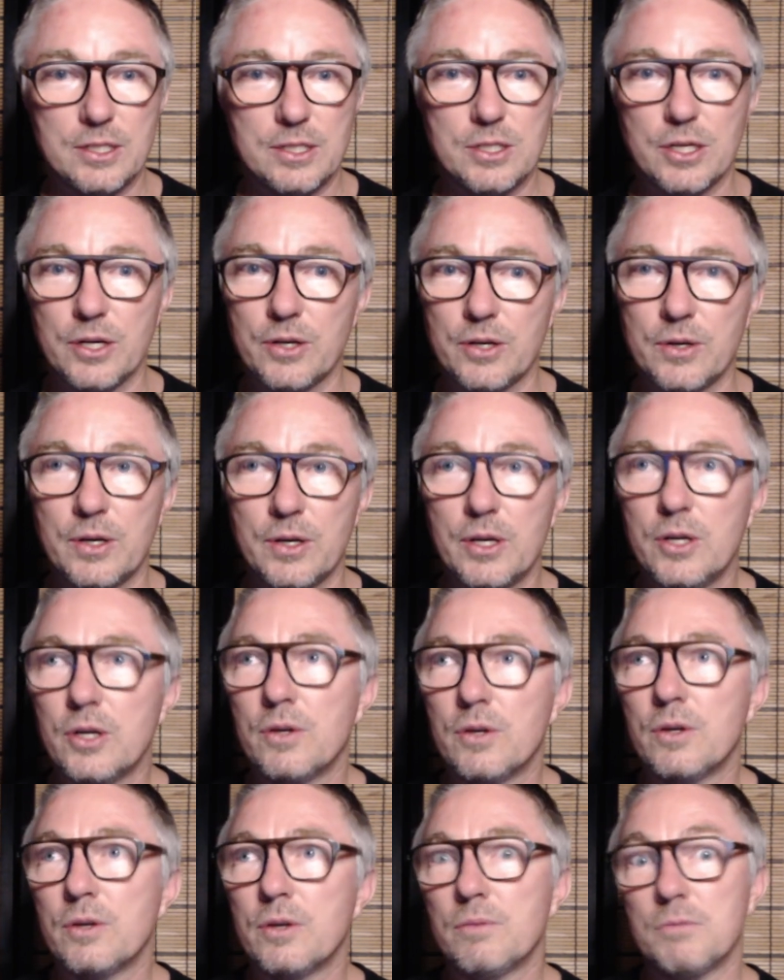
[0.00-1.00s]
So
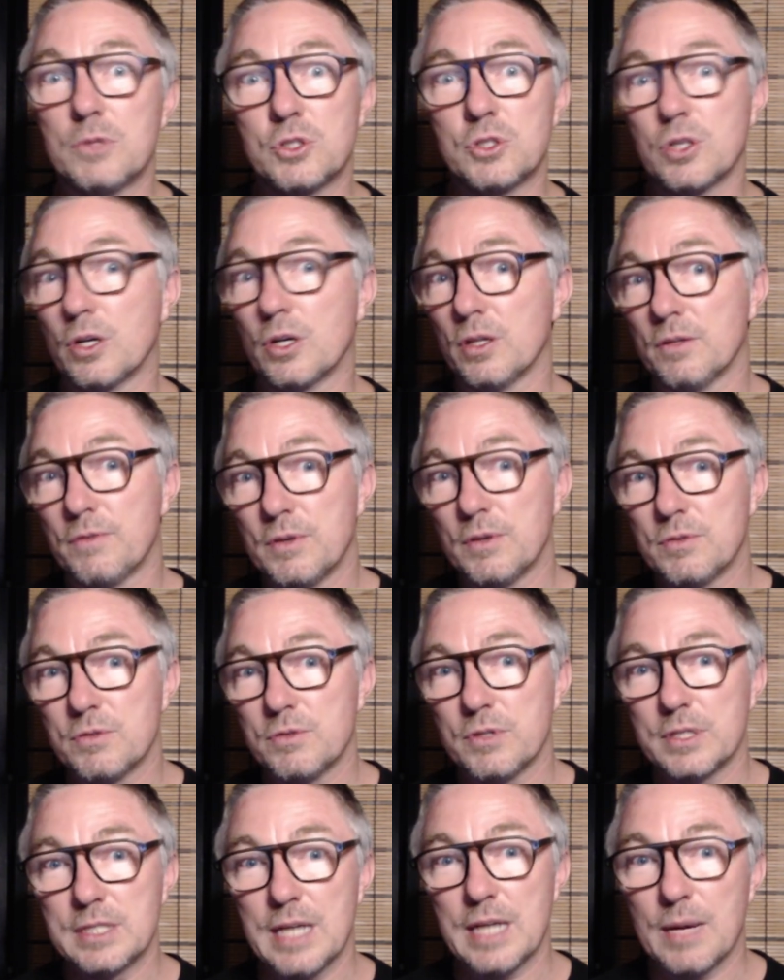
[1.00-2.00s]
the circle of fifths,
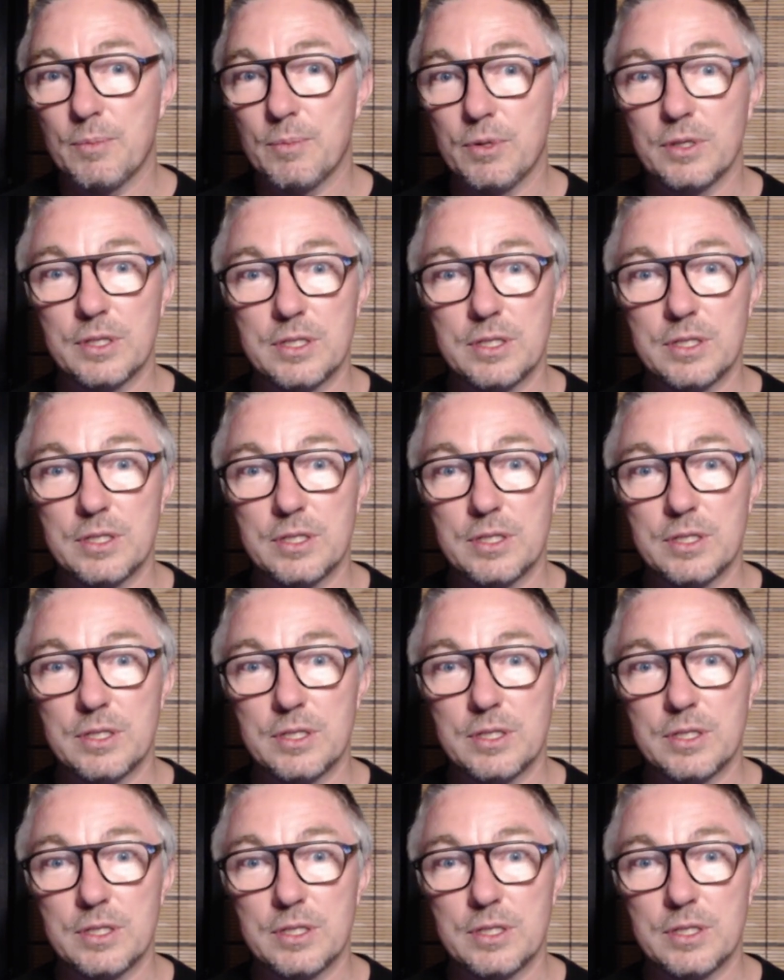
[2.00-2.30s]
for example,